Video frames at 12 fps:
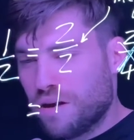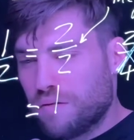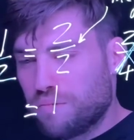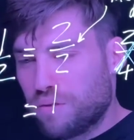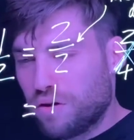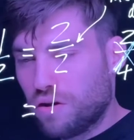
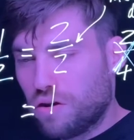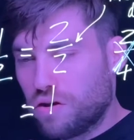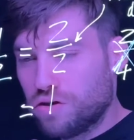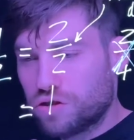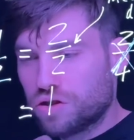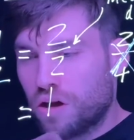
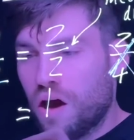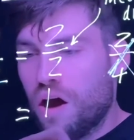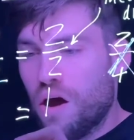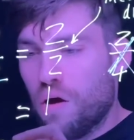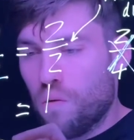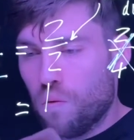plus
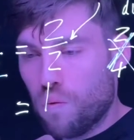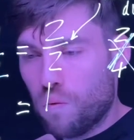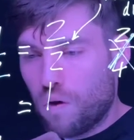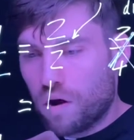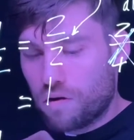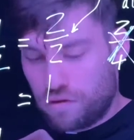
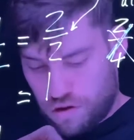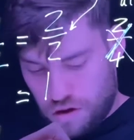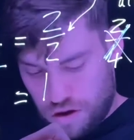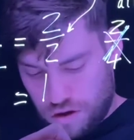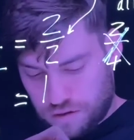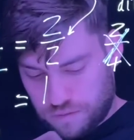
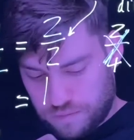1/3.